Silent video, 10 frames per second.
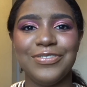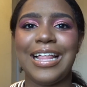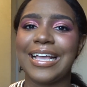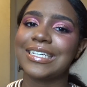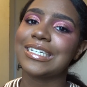of
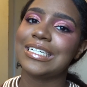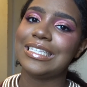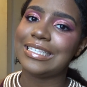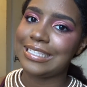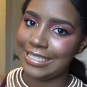like a
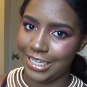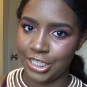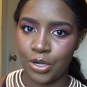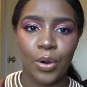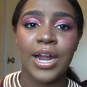
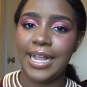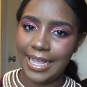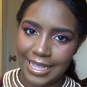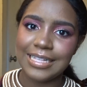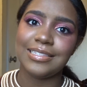concealer, or
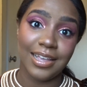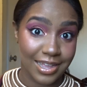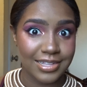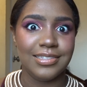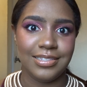it's a
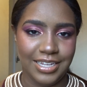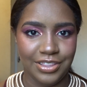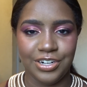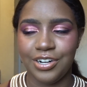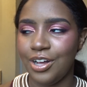
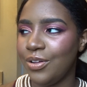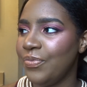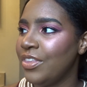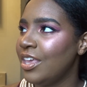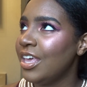concealer, no?
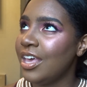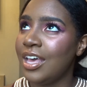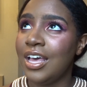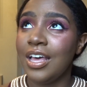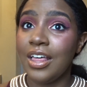
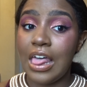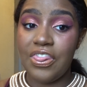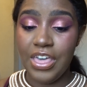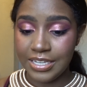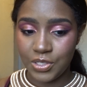
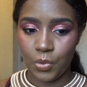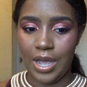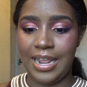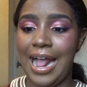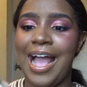This
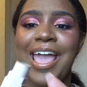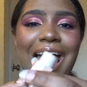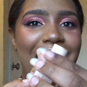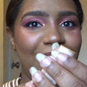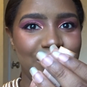one, I
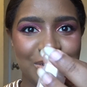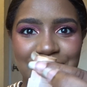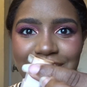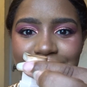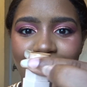have
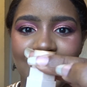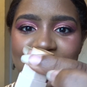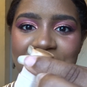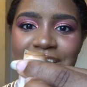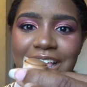used a lot
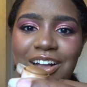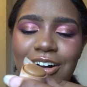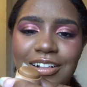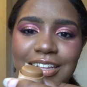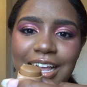of it.
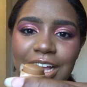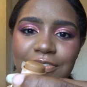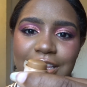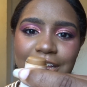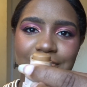Like, all I
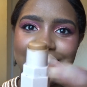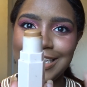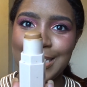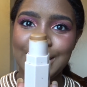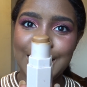have left
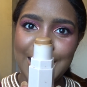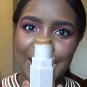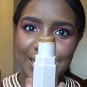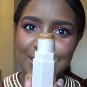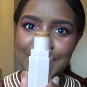is
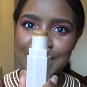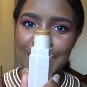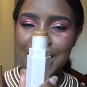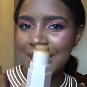this.